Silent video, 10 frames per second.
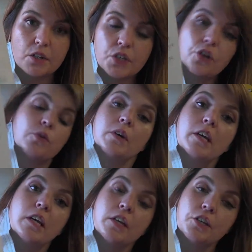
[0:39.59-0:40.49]
So
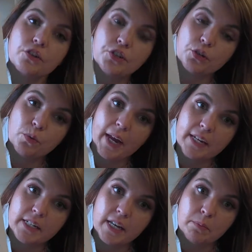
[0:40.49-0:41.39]
your
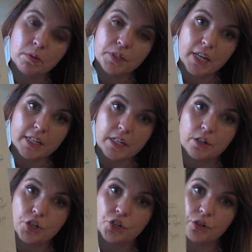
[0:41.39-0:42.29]
two-way tables
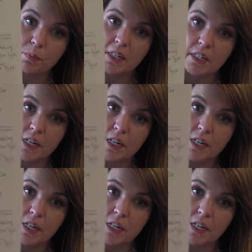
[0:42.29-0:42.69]
lesson should be